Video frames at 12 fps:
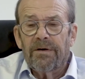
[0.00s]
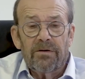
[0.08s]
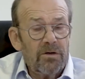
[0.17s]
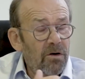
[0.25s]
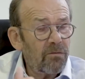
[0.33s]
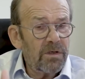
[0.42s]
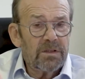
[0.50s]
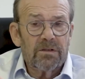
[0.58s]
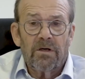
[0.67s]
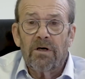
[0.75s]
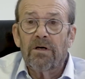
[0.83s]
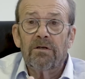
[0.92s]
young
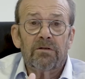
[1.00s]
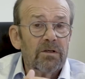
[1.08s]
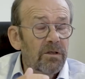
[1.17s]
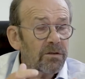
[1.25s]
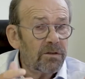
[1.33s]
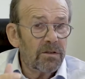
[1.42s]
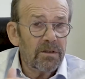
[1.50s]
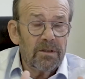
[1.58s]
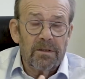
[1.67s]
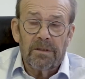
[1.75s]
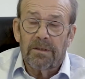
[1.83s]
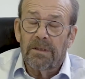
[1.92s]
researchers,
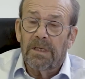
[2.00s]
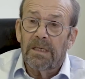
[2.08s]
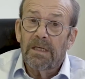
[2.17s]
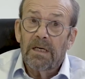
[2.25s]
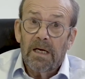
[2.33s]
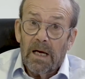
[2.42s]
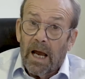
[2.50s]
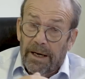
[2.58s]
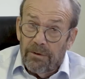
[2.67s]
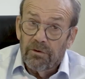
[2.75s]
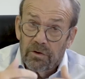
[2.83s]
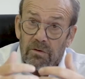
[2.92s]
and
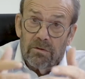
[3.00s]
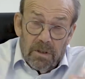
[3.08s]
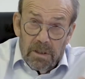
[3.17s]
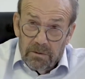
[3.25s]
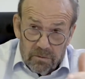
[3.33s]
also